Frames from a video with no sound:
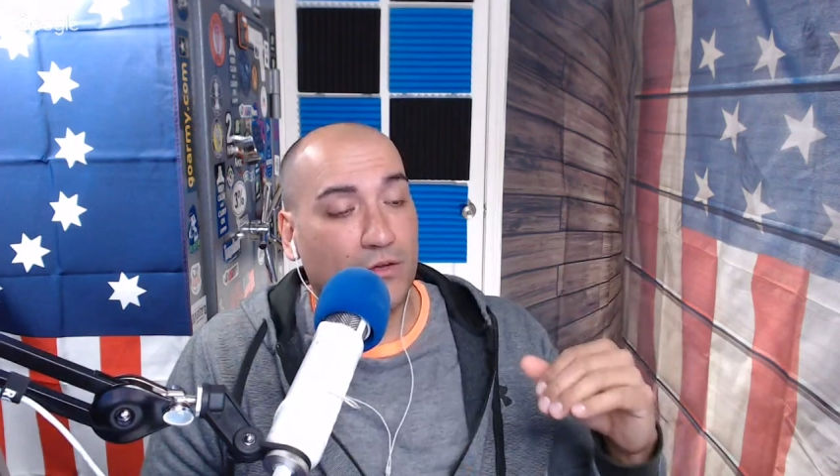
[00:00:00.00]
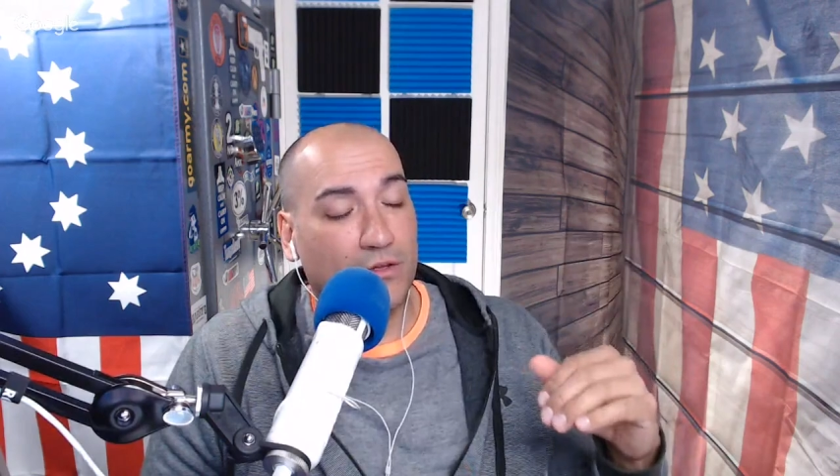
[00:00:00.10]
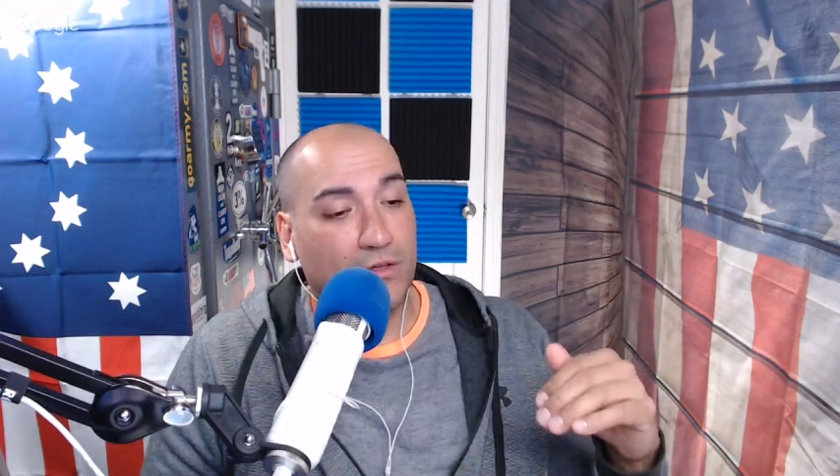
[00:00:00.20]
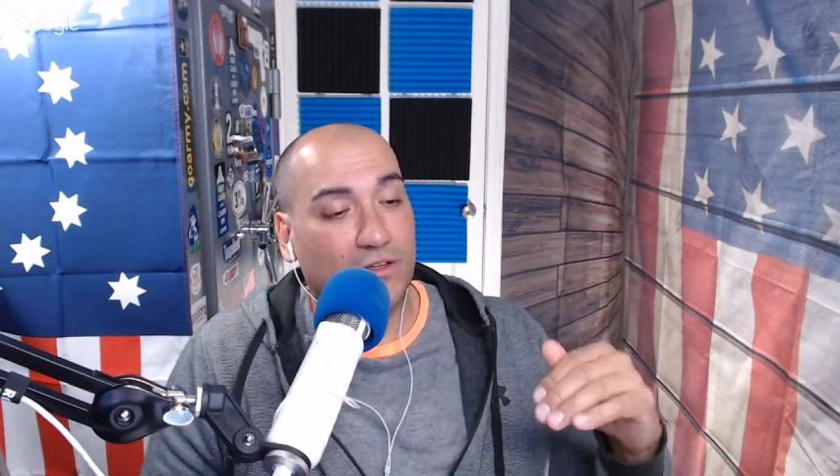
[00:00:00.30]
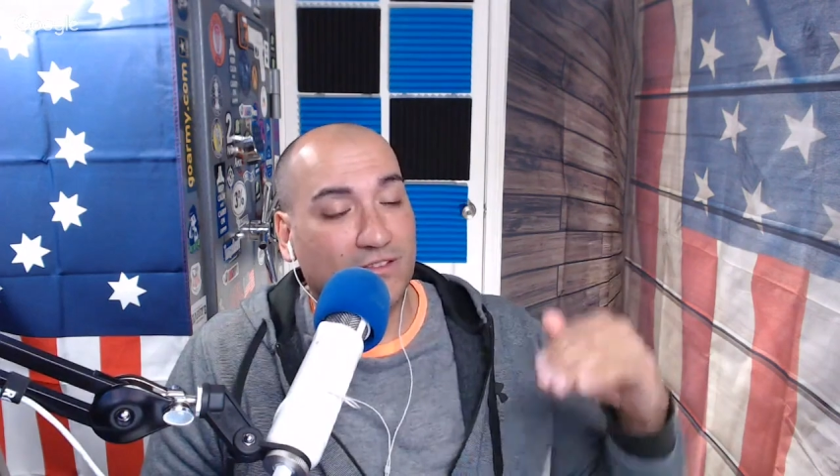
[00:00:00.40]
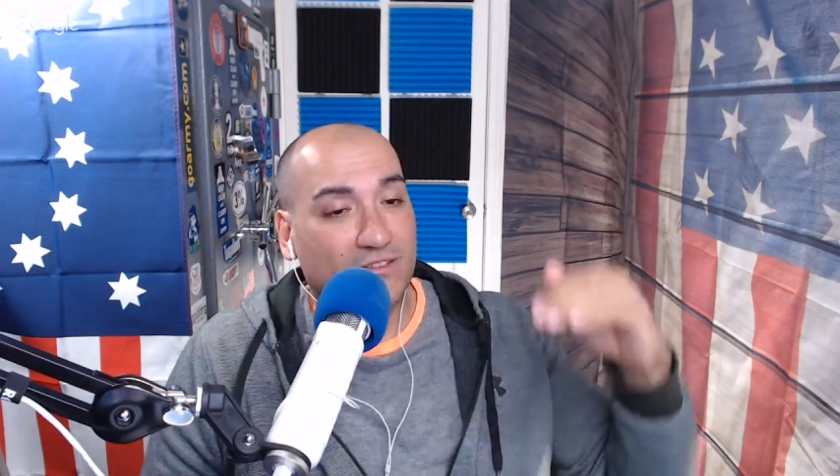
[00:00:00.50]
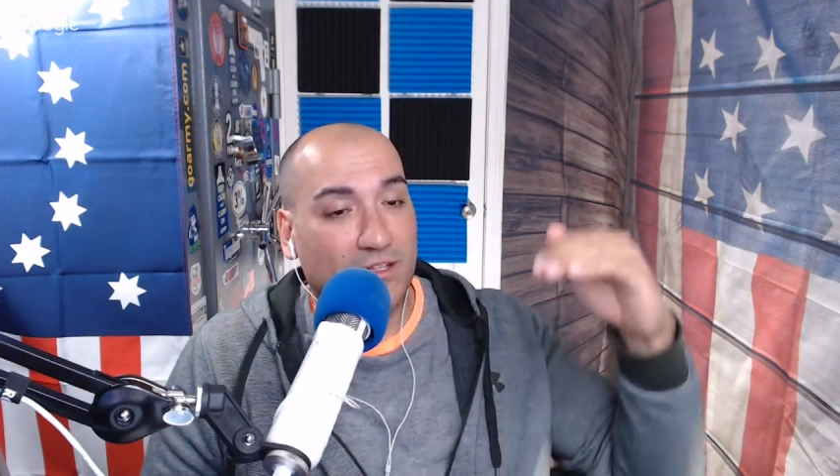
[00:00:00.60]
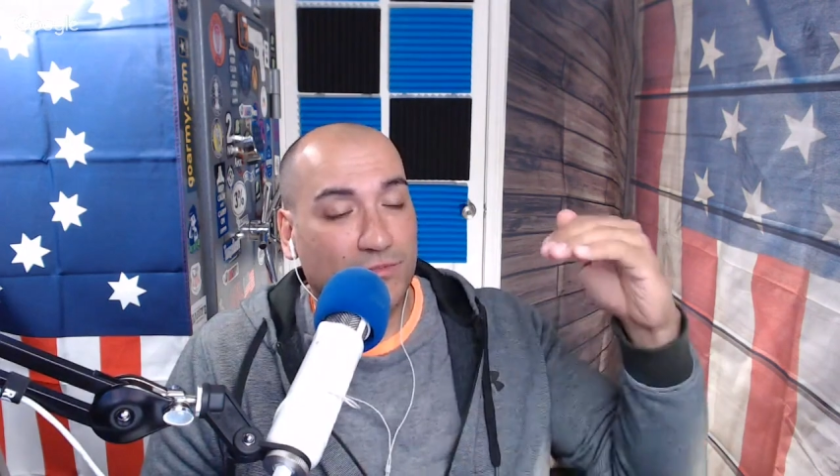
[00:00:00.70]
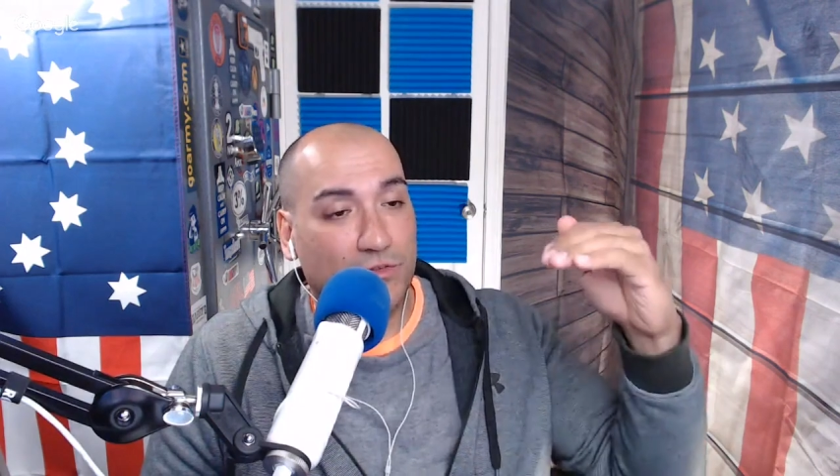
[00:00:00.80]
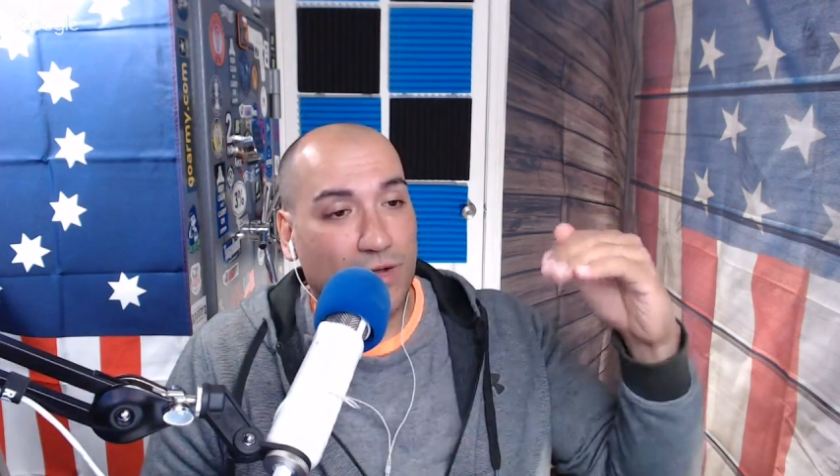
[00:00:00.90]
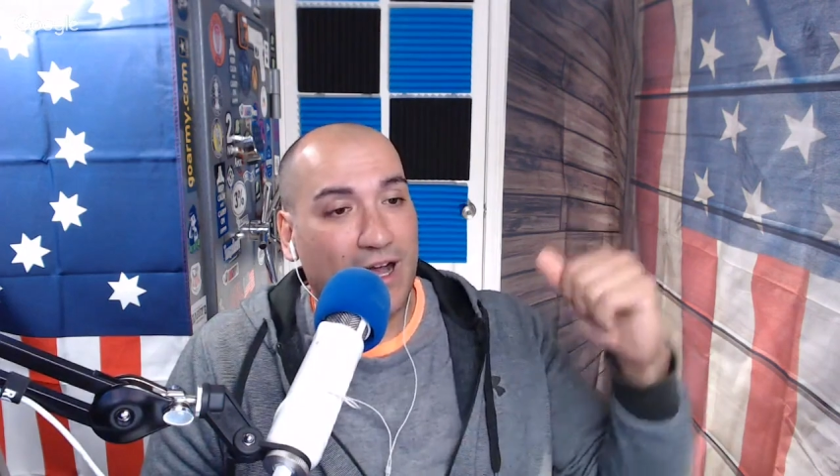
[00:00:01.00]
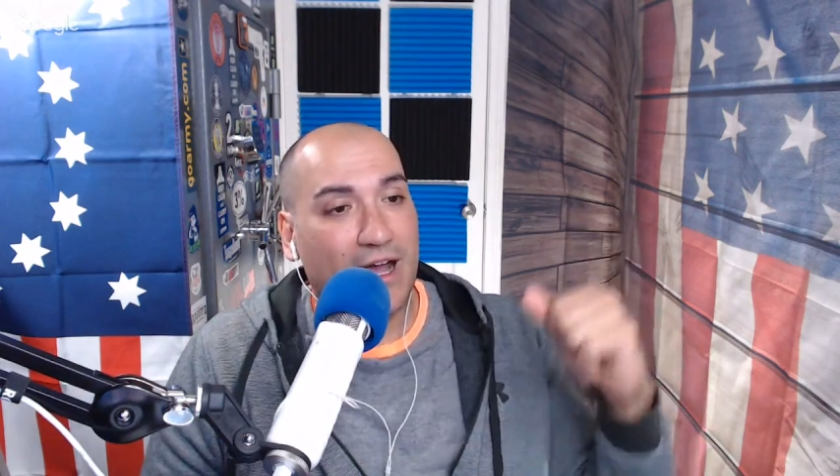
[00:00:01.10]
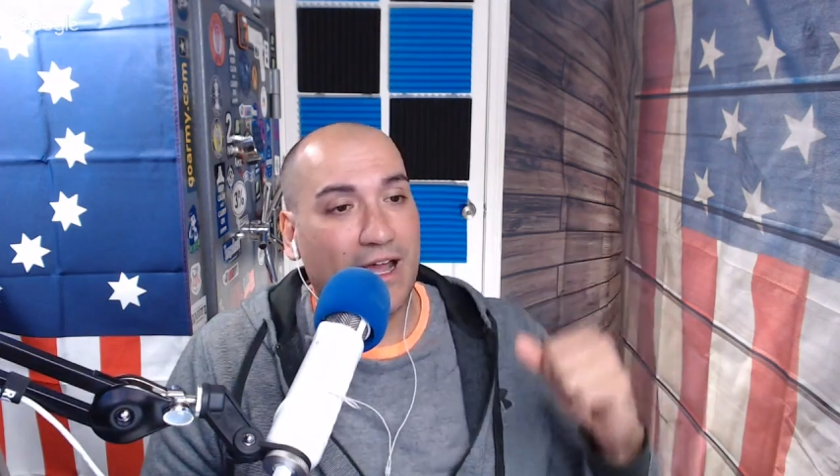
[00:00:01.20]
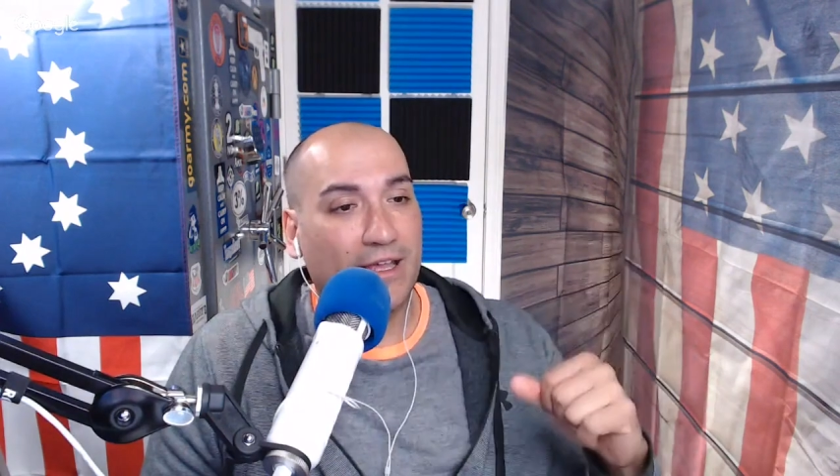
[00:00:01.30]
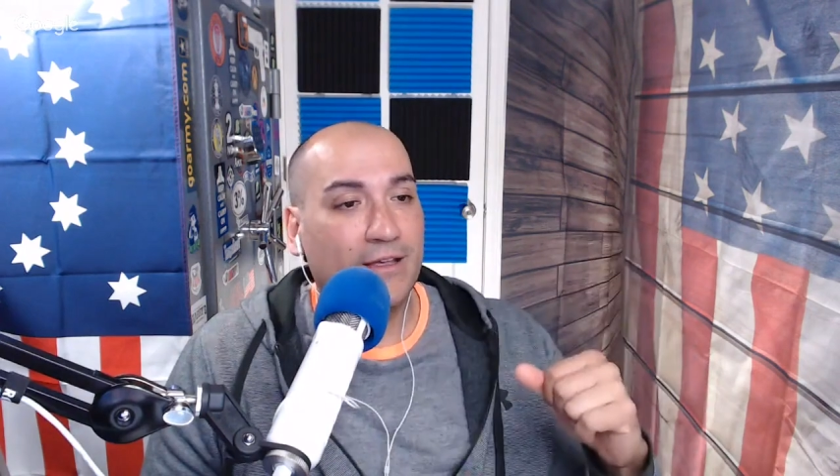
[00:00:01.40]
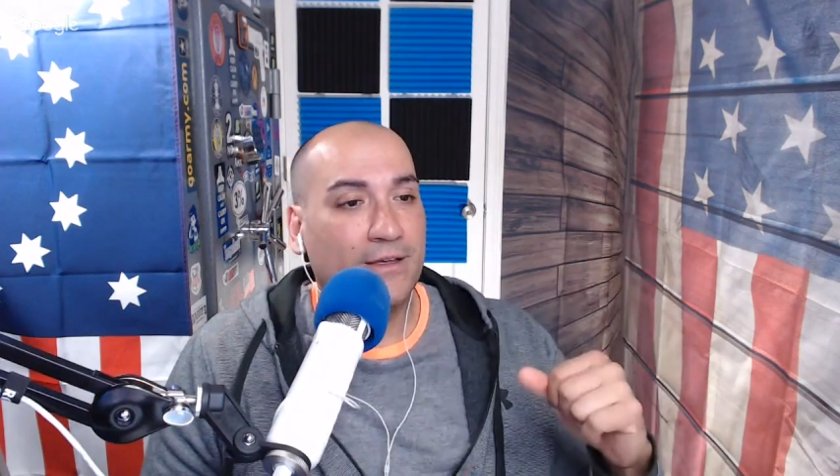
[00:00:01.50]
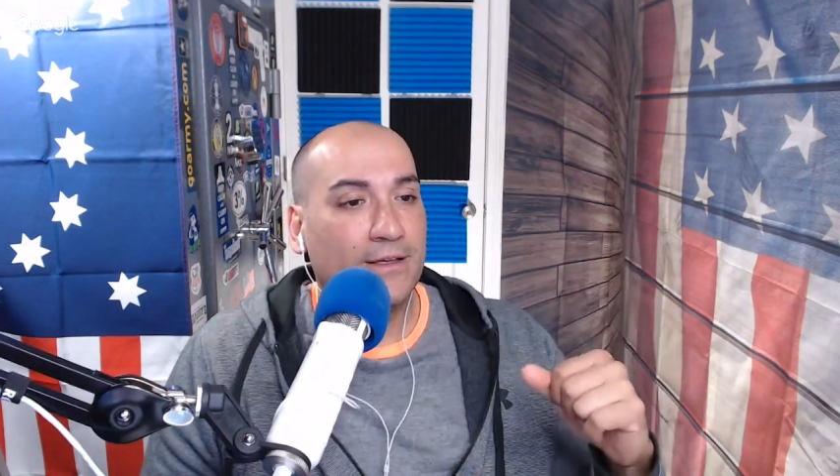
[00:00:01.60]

it doesn't sit up too high.